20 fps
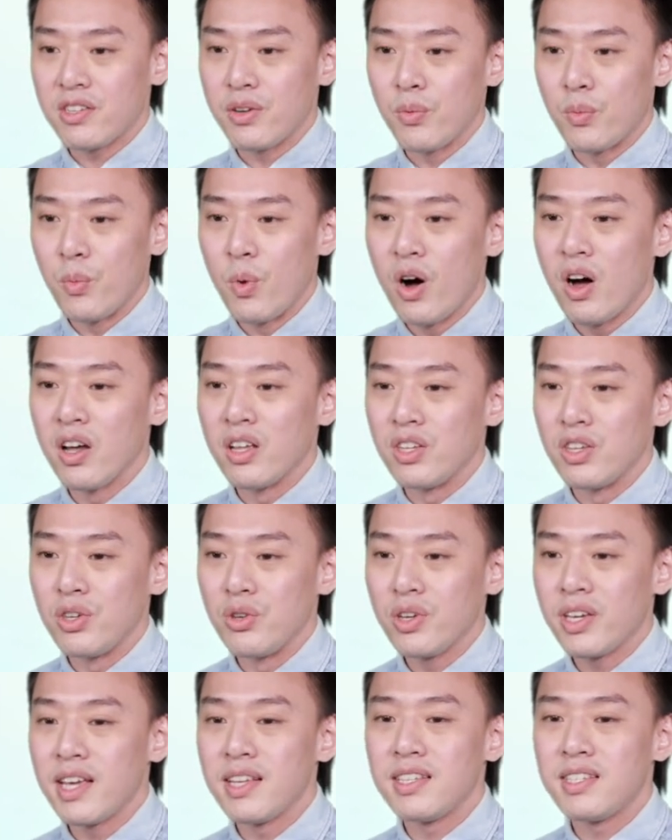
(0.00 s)
one, you
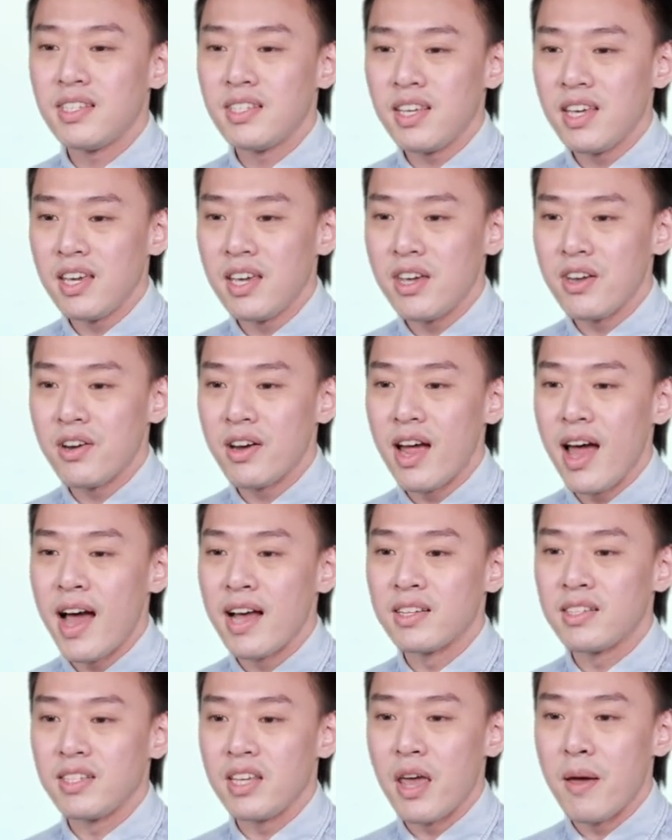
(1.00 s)
can see here
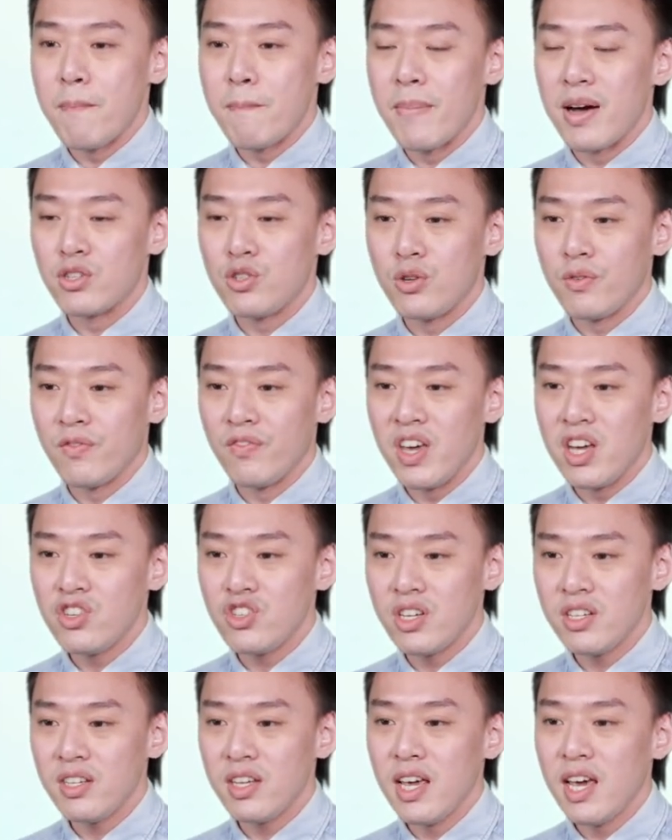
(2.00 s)
as a machine
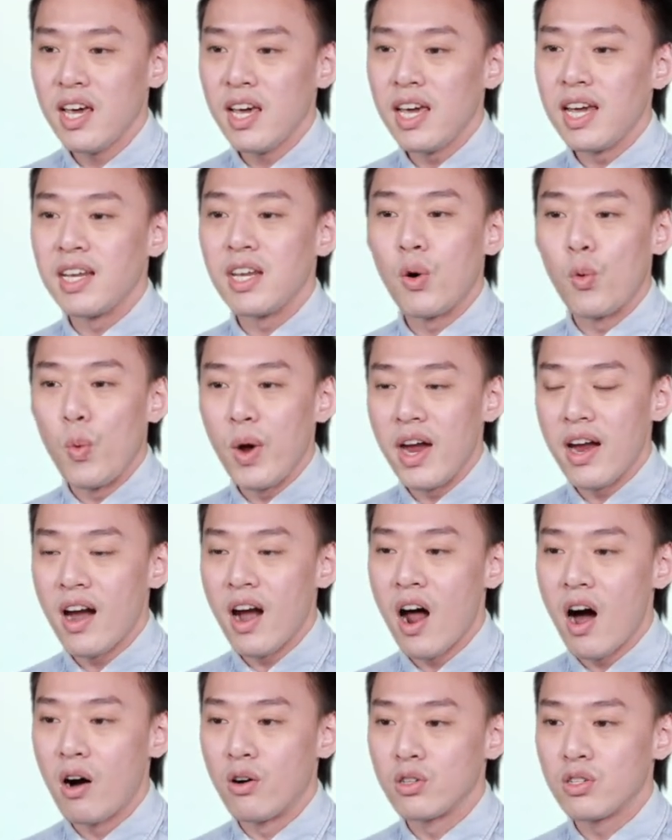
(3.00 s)
vision in a
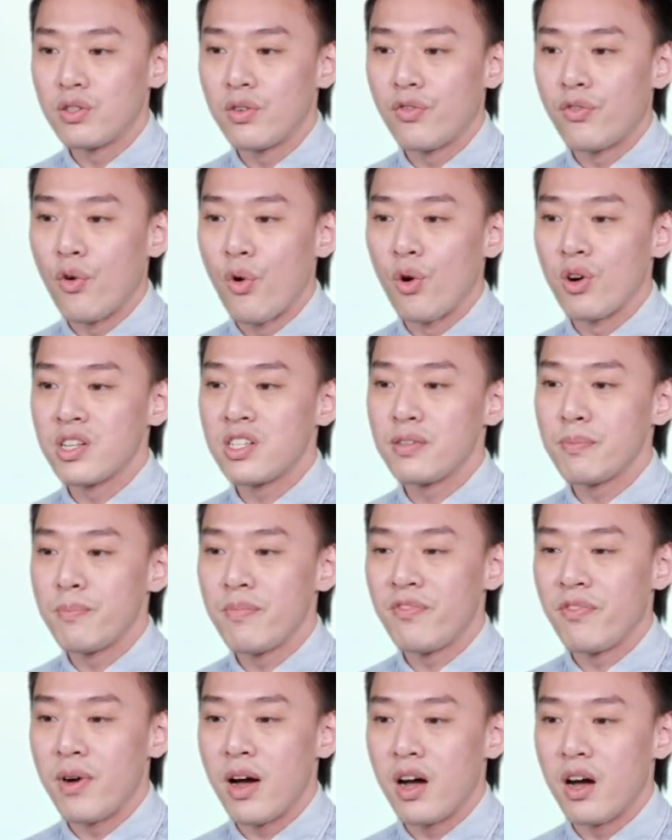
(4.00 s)
warehouse for
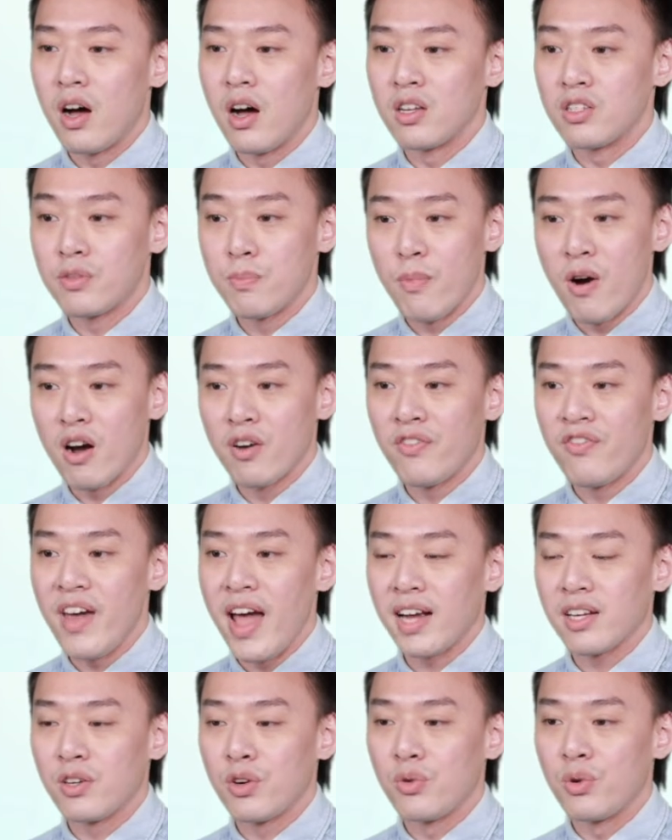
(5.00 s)
a smart
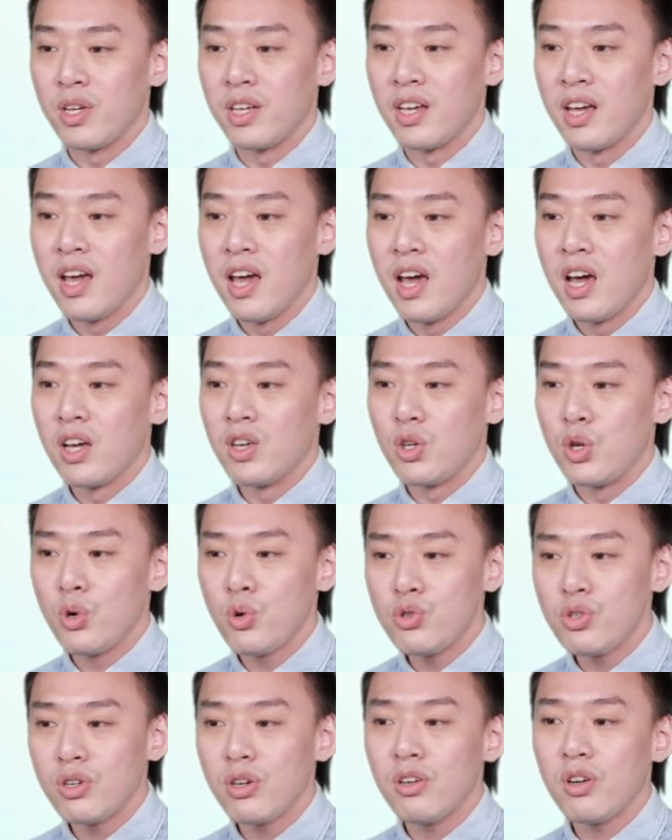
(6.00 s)
factory
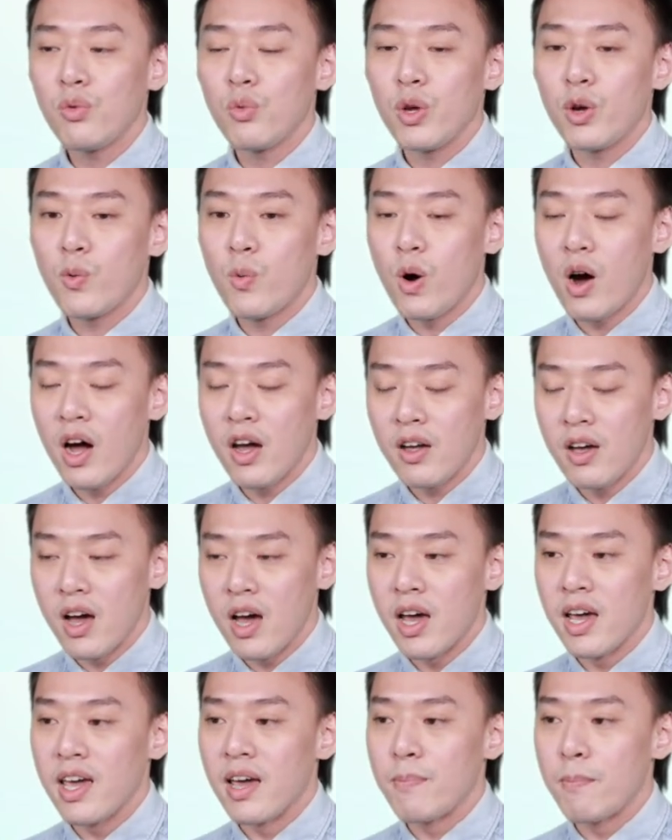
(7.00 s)
usually require
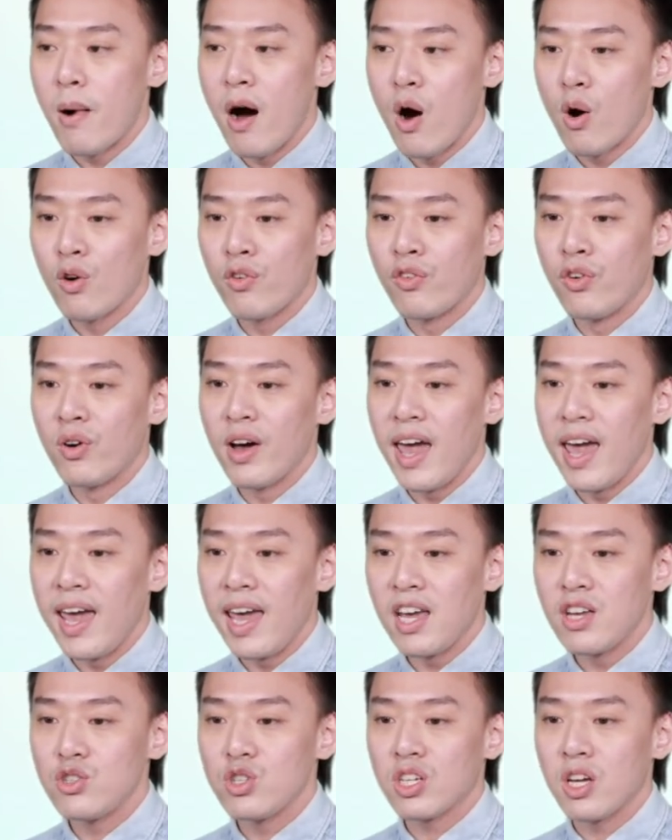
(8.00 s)
a powerful
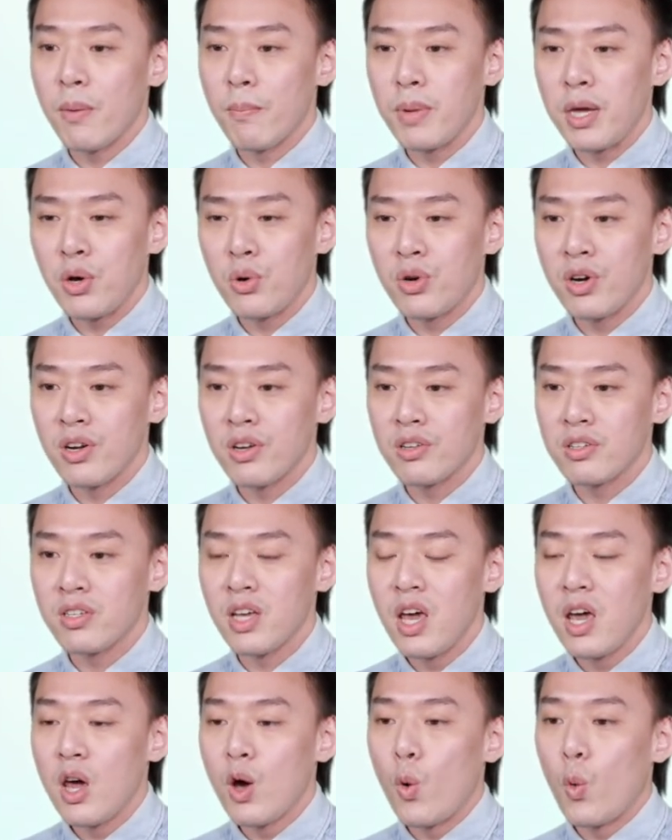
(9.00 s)
edge computers
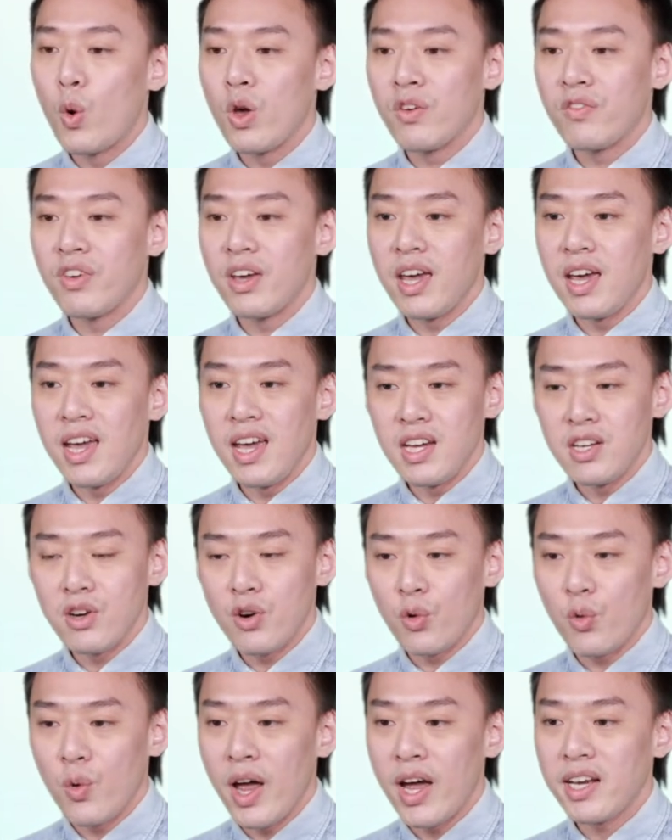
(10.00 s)
with
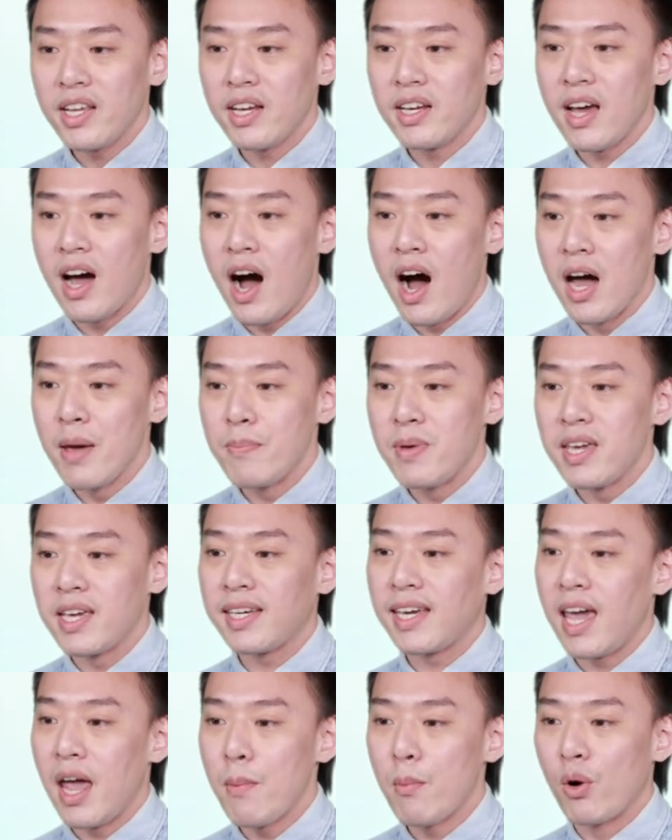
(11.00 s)
integrated IP
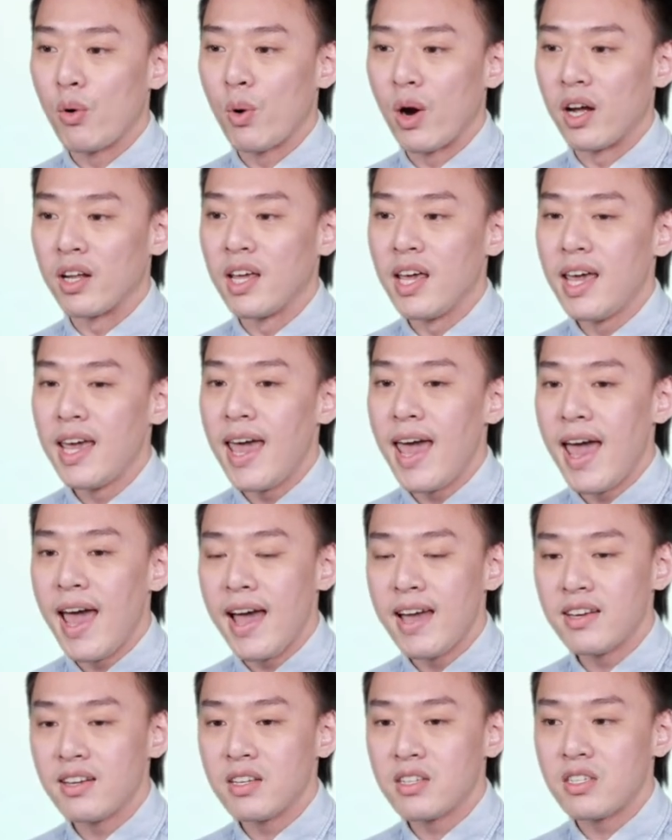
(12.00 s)
camera
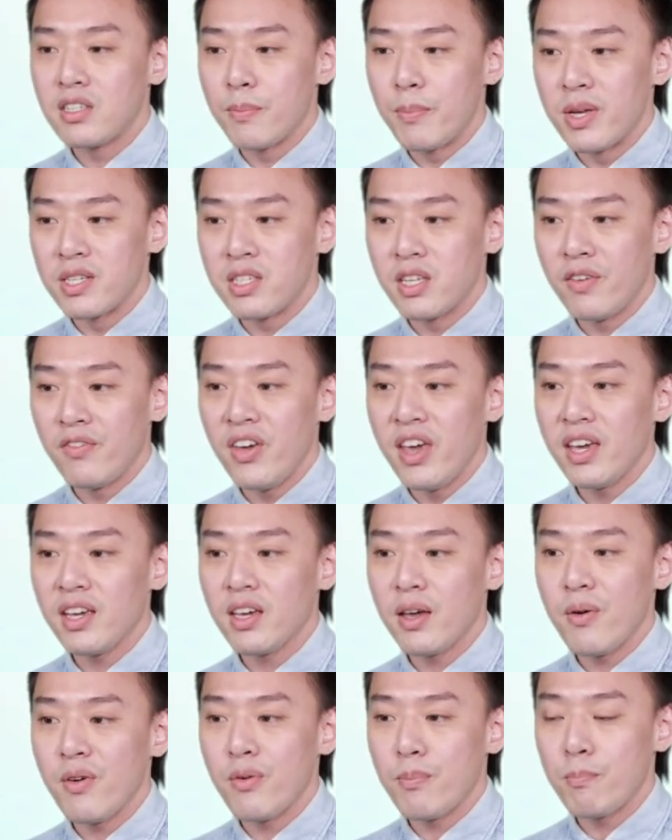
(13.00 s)
and specific
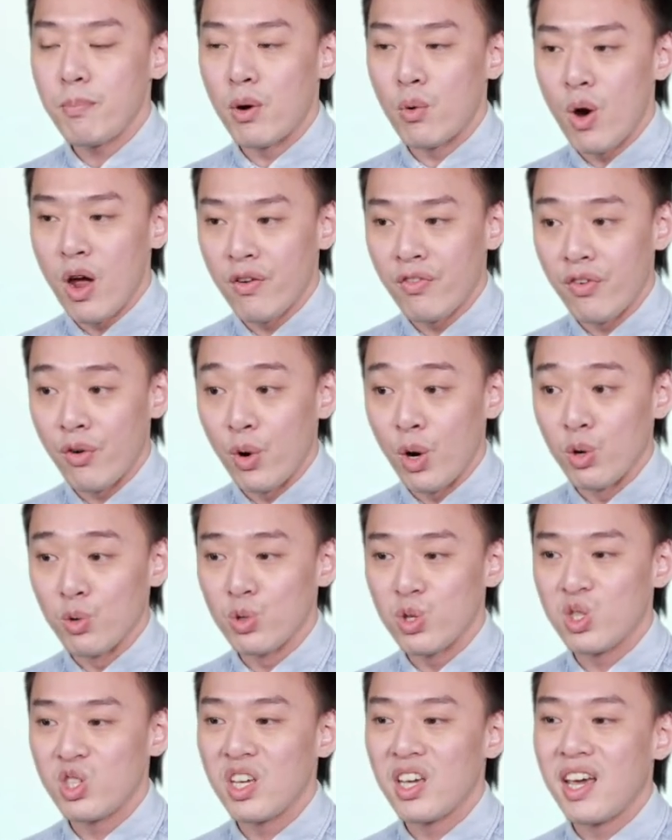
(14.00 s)

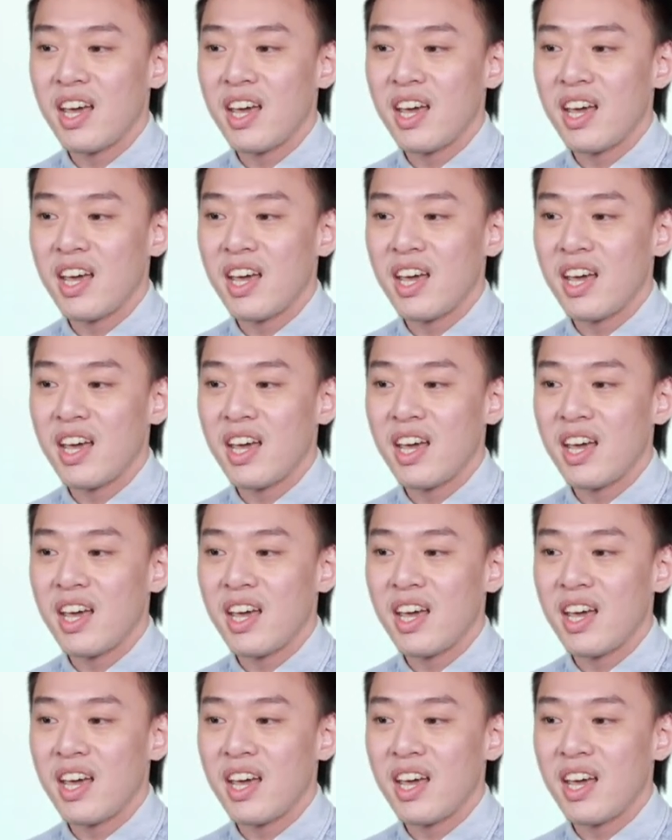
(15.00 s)
peripherals.